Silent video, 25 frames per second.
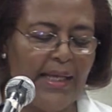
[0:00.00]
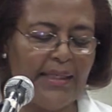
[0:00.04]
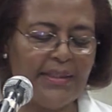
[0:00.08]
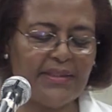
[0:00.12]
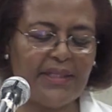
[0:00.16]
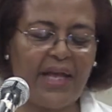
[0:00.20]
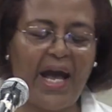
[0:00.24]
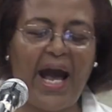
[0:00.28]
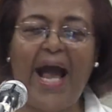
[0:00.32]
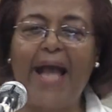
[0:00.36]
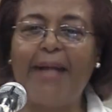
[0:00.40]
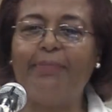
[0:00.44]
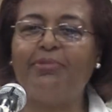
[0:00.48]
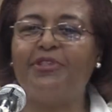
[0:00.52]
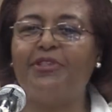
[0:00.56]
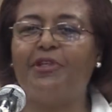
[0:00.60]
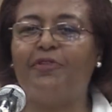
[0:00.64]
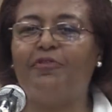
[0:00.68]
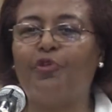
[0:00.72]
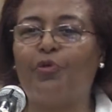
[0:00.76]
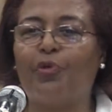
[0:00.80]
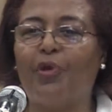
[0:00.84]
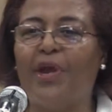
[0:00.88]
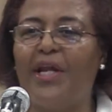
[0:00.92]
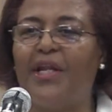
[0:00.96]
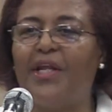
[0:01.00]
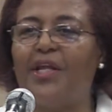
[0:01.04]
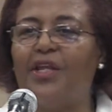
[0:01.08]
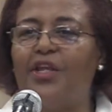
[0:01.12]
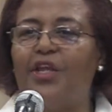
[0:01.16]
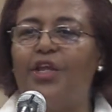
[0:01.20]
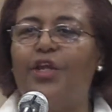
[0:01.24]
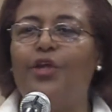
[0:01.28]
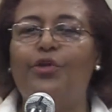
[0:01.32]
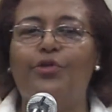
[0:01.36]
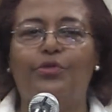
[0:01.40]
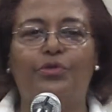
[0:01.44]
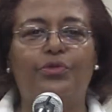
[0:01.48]
Types of credit
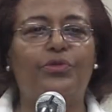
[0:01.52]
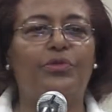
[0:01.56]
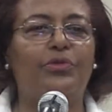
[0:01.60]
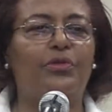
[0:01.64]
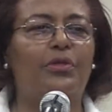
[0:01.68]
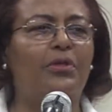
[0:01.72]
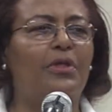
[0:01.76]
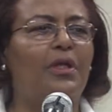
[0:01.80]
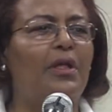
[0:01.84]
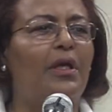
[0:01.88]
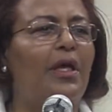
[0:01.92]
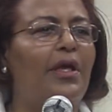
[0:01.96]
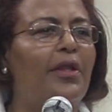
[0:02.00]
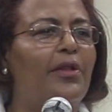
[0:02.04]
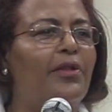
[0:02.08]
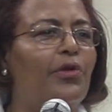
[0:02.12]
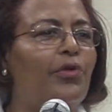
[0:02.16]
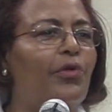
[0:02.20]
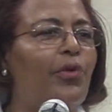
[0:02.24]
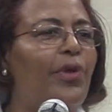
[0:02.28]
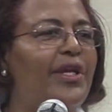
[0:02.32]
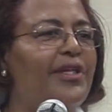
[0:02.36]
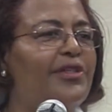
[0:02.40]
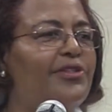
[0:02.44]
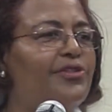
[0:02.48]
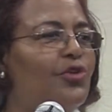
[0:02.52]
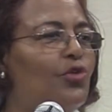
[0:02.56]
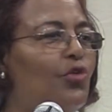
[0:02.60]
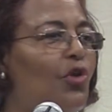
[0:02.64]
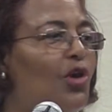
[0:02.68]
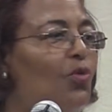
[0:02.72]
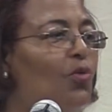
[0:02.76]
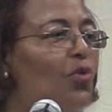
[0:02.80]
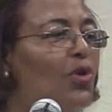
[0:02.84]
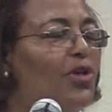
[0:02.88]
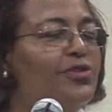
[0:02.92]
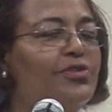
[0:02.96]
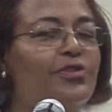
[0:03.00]
used. The credit score
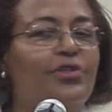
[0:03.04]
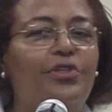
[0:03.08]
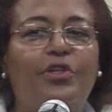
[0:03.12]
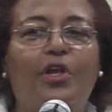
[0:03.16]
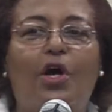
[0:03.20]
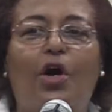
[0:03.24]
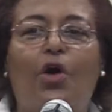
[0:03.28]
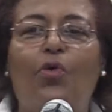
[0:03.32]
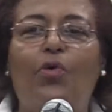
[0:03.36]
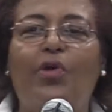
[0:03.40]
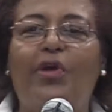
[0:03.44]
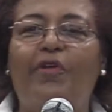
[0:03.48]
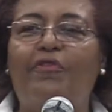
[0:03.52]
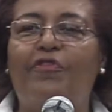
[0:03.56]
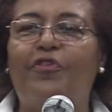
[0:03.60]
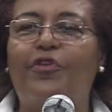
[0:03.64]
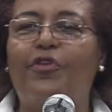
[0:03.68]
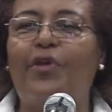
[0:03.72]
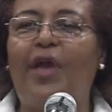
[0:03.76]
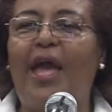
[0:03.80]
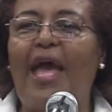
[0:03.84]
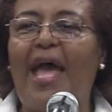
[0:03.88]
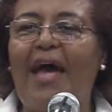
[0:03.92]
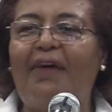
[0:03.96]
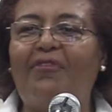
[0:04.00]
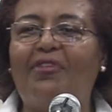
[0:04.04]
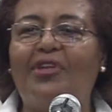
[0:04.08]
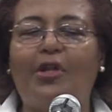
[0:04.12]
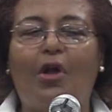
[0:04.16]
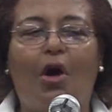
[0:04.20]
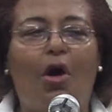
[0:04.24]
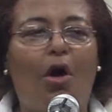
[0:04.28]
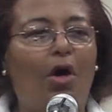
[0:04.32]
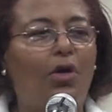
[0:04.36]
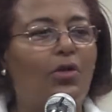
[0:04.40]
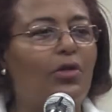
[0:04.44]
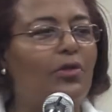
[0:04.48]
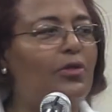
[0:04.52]
wants to know if you have an
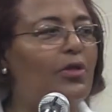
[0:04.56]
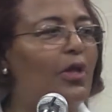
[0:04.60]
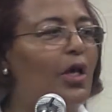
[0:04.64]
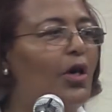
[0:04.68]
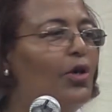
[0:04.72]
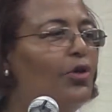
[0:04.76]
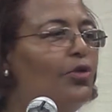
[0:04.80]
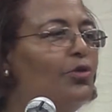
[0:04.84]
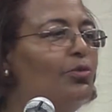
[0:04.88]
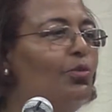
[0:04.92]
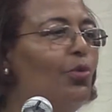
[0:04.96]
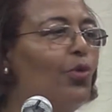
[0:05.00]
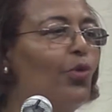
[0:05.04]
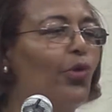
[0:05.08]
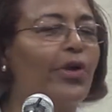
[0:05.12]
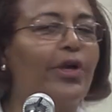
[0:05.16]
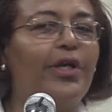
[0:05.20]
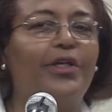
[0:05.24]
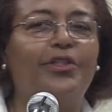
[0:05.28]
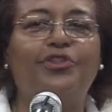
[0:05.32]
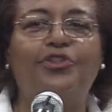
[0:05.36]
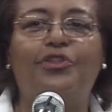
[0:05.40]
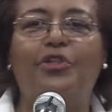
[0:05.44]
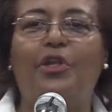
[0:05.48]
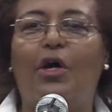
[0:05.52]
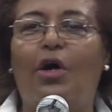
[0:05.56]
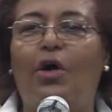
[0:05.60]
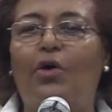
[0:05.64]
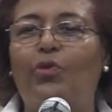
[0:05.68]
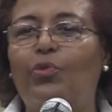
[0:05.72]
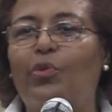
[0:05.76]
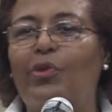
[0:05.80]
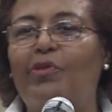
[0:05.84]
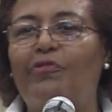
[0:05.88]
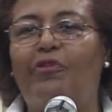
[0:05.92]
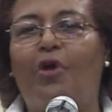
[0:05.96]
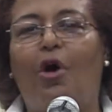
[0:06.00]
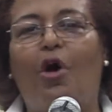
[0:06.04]
auto loan, mortgage loan,
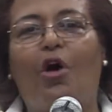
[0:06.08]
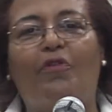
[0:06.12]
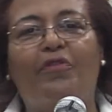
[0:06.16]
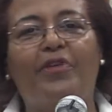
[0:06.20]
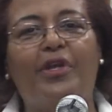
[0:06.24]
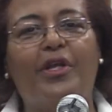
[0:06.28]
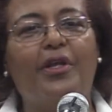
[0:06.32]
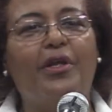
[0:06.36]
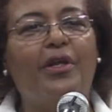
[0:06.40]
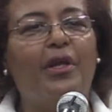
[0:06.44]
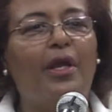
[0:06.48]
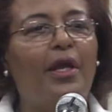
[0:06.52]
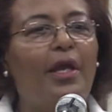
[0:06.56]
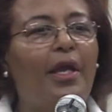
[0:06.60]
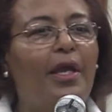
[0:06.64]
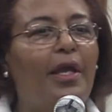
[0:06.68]
revolving,